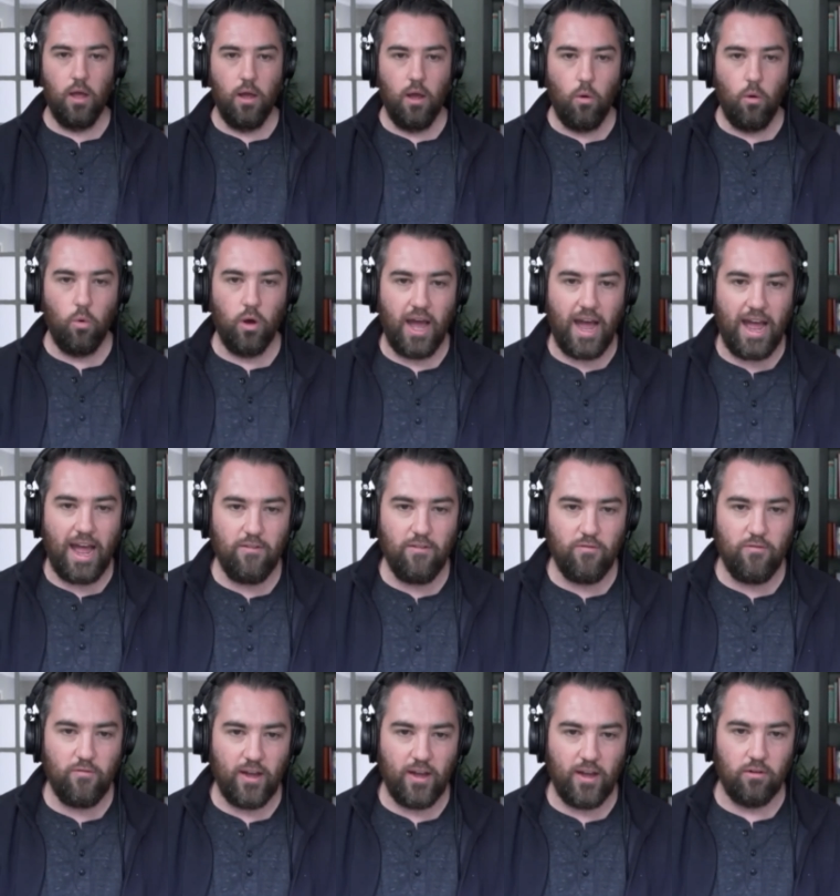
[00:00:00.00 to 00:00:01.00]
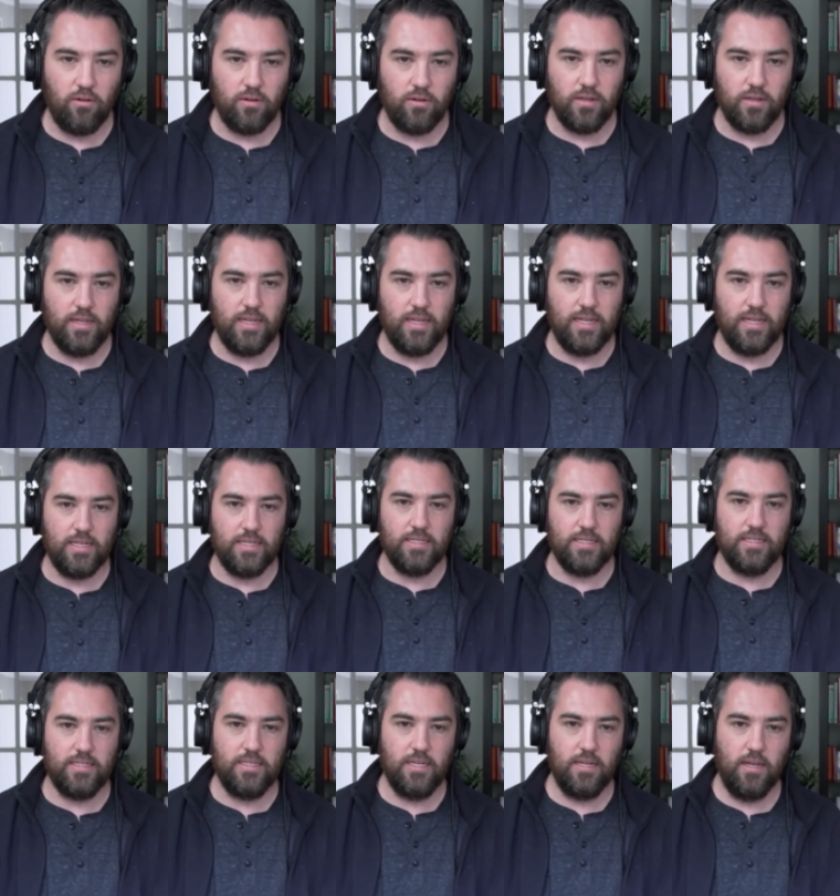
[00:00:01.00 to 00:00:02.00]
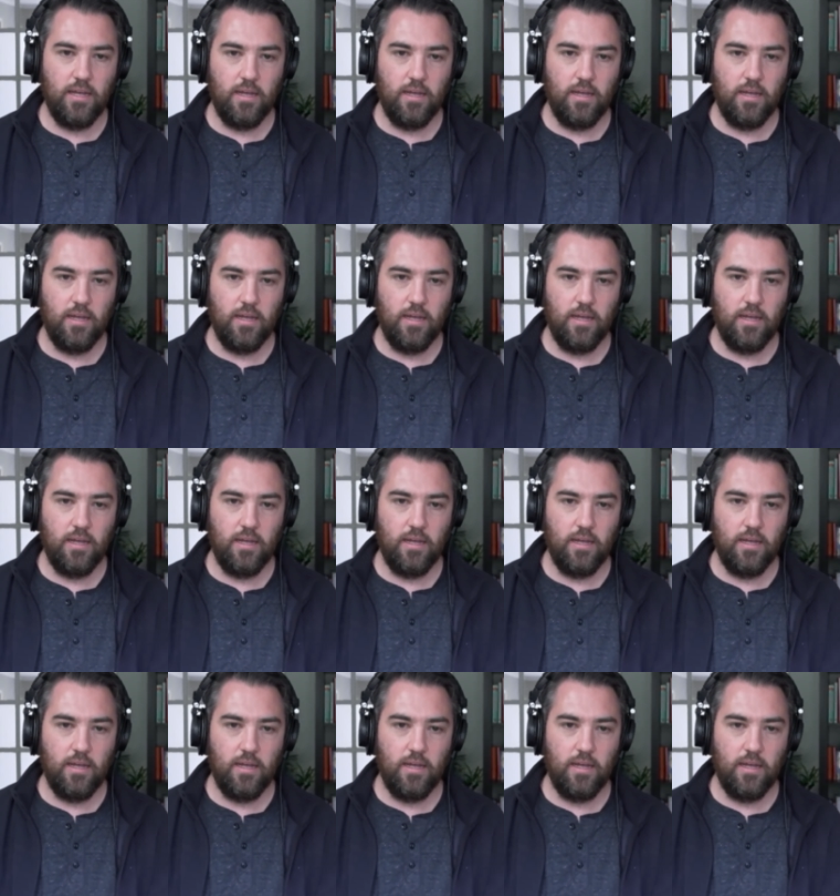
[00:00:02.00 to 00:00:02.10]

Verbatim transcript: what I have found is